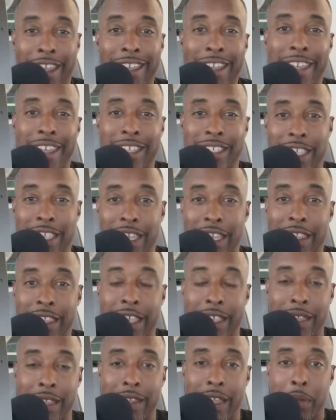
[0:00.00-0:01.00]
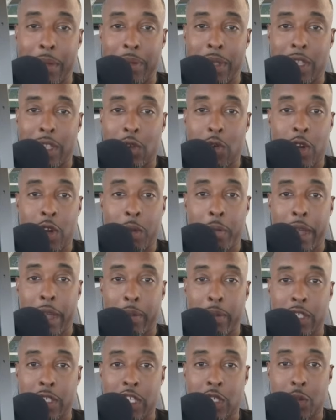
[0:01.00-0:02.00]
is thinking that the depth at the cornerback
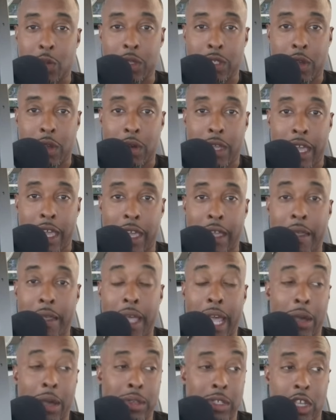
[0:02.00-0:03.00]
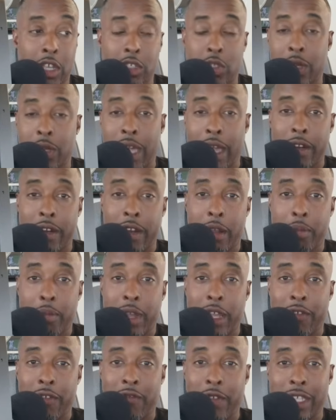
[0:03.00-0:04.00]
position was okay. I was also counting on
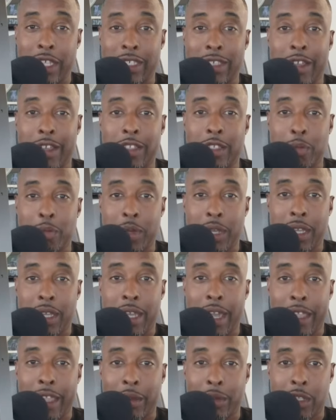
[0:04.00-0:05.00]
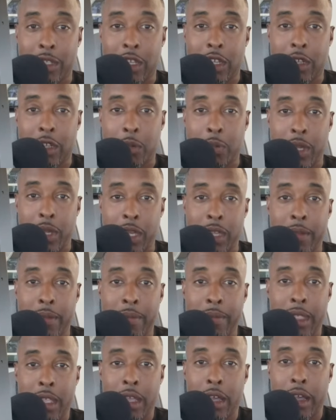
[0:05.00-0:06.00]
Brandon Faison to be a guy that was going to compete
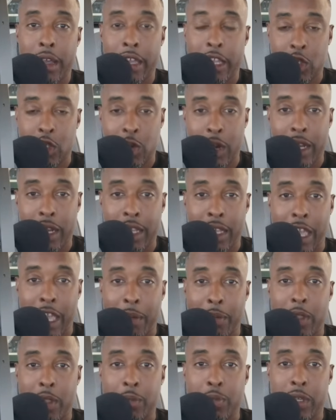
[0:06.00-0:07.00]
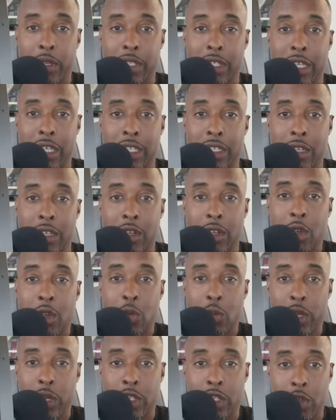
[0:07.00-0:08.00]
in training camp in the preseason
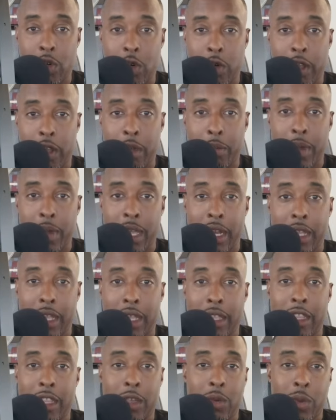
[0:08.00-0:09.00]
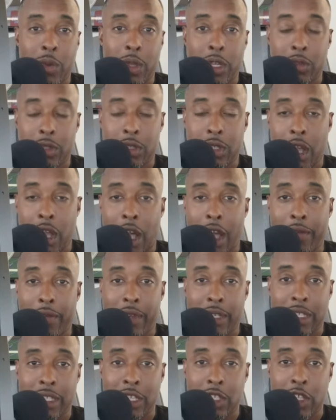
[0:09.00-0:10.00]
with Ja'Cory and Bennett. And then when it was
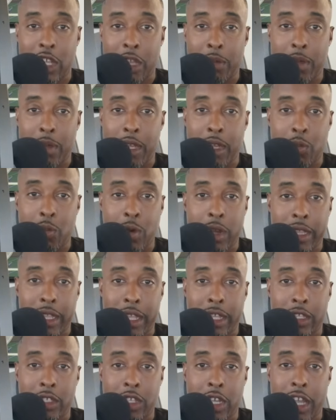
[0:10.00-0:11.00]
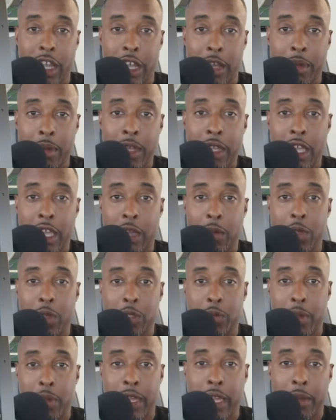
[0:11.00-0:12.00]
obvious that JB had won that job and
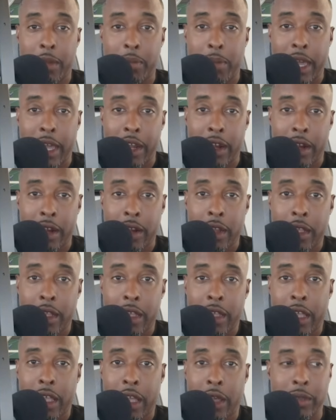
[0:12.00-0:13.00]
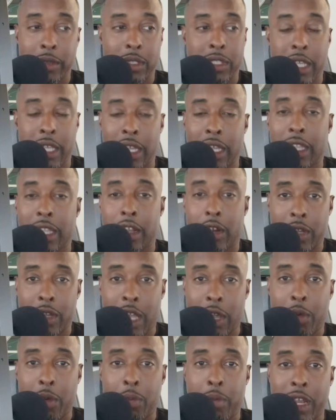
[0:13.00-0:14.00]
was playing better, I was thinking that,
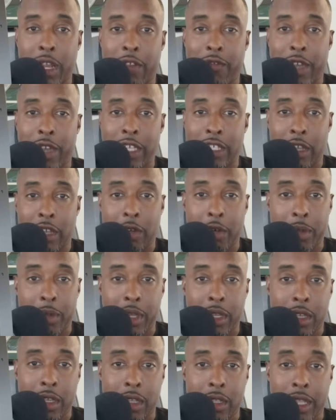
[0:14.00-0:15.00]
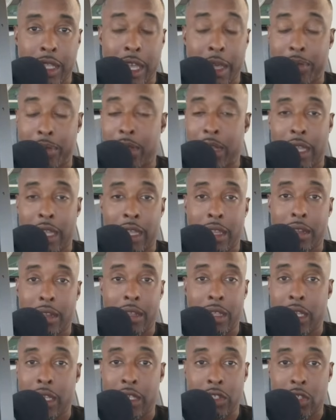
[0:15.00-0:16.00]
okay, well, Brandon Faison will be good depth, and
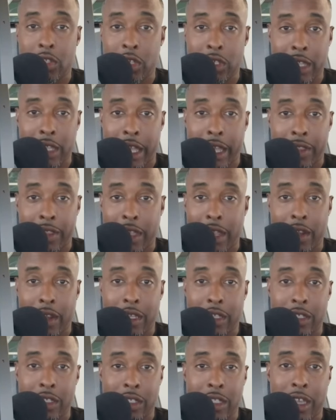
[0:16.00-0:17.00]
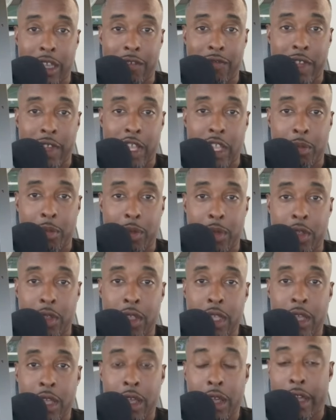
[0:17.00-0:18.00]
he's just not there. He's just not
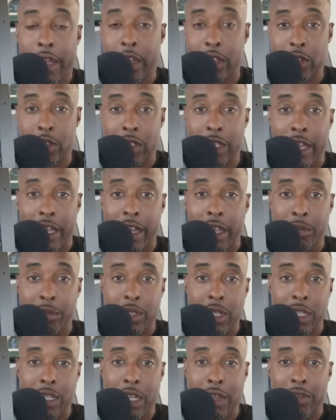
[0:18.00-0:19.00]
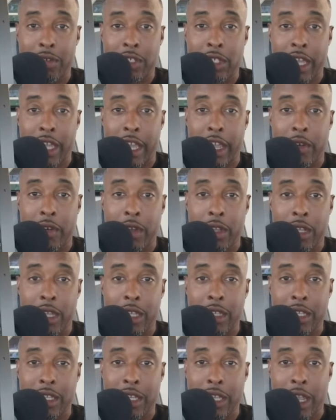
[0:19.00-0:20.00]
available. I also thought MJ Devonshire
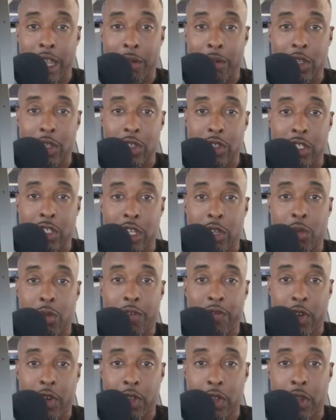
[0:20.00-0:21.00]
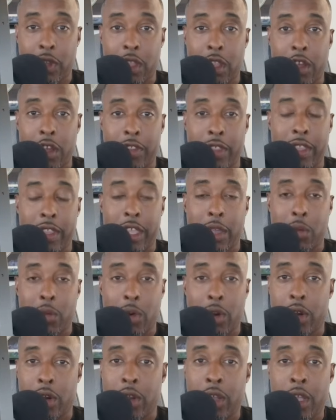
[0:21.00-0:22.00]
and DeCam Richardson were further along than they were.